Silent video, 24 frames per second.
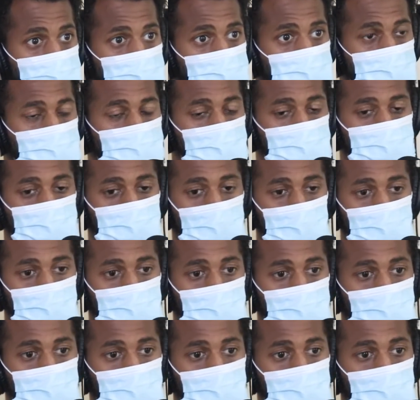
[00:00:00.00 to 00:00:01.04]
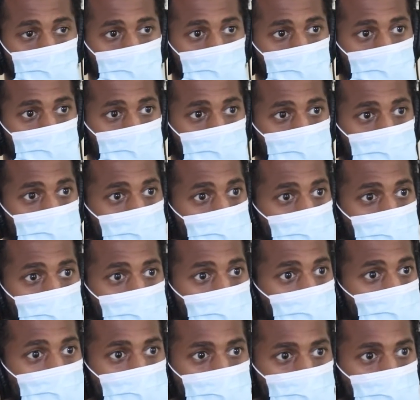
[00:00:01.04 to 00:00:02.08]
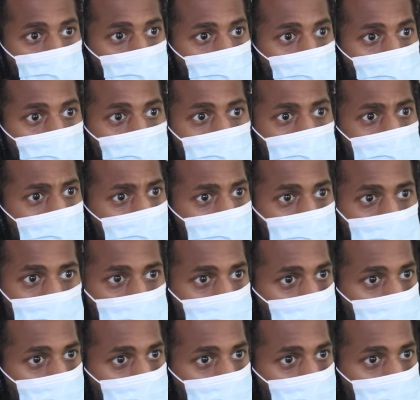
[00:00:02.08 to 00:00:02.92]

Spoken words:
For example, we didn't make